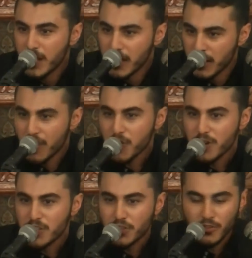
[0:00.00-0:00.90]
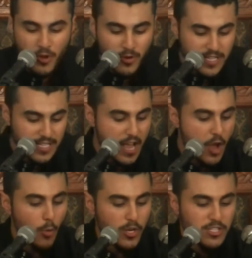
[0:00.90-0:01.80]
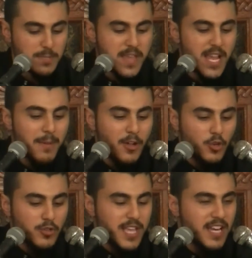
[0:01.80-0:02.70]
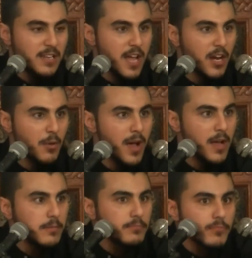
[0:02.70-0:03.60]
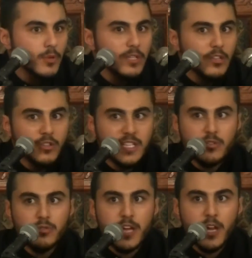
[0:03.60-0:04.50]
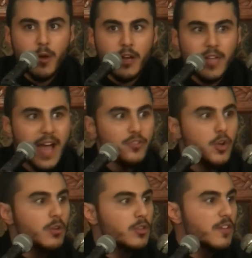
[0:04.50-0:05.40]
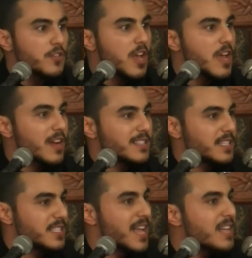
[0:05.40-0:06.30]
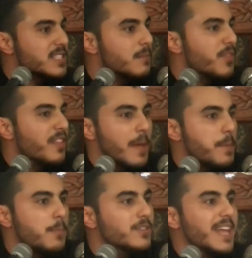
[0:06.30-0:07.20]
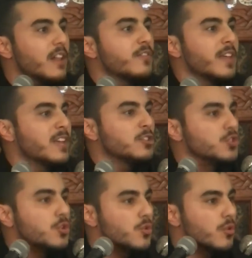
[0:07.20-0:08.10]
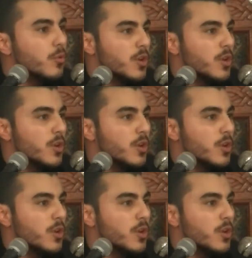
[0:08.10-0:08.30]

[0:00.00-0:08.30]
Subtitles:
In other words, you'll notice when you speak about Hussein and Nahrawan, what did Hussein do in Nahrawan? You have to go and look at because it's not something that people delve into.